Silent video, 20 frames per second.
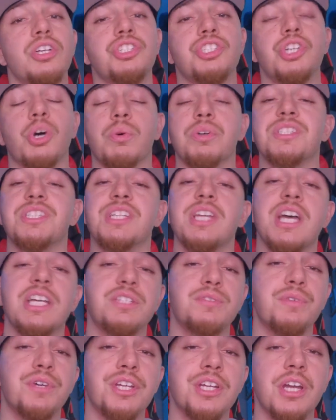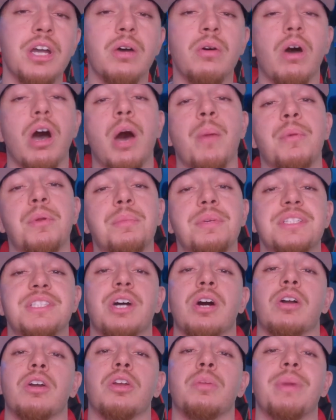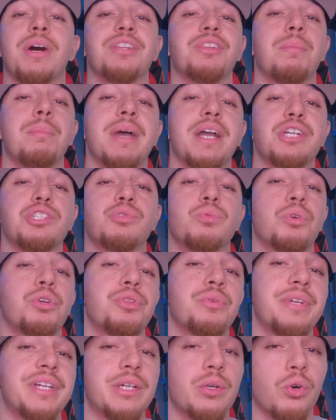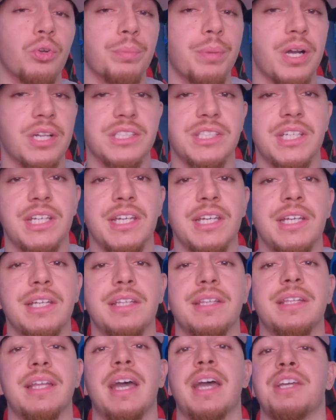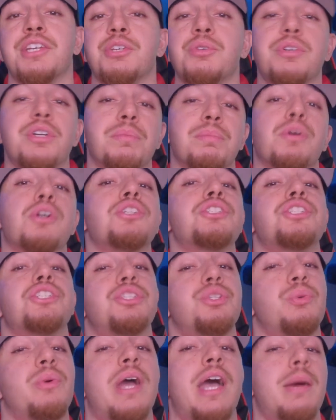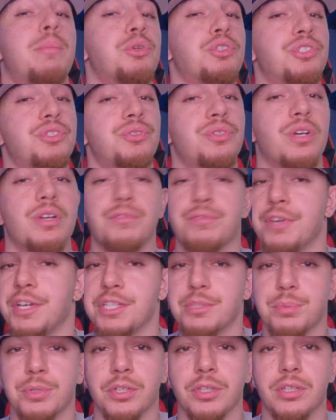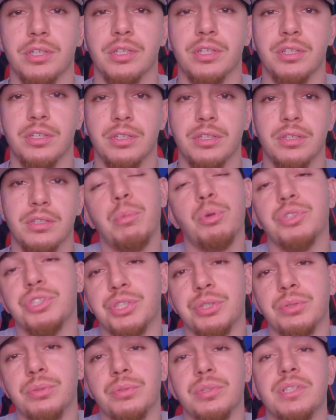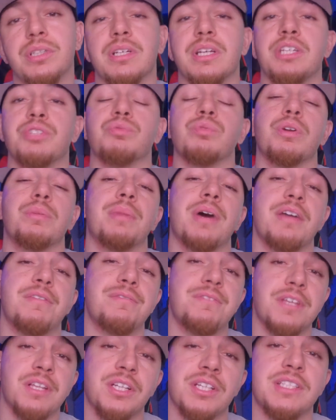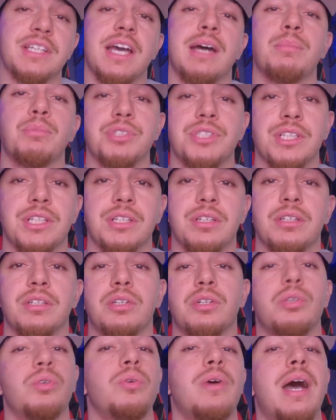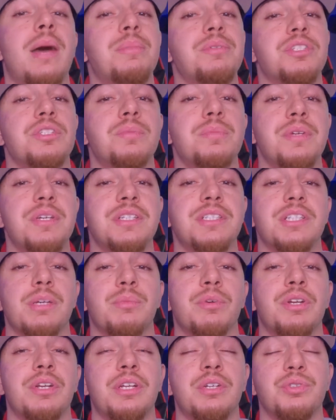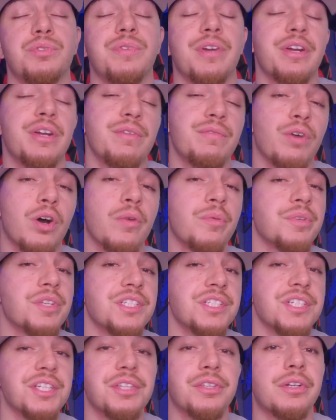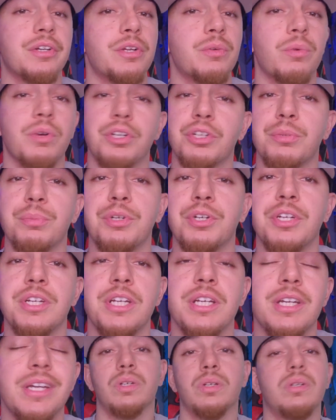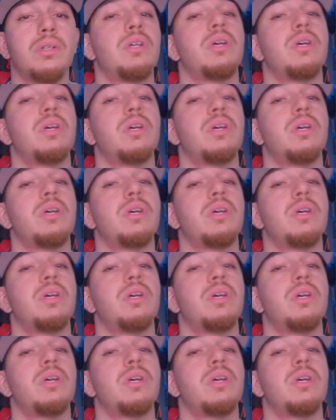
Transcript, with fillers: So in today's video, I'm going to be talking about the MegaSquirt three Gold Box kit that you can purchase through Hamiltuned on Facebook. Hamiltuned is run by Felix Hamilton, who happens to be someone who's very involved with the Z thirty-one community.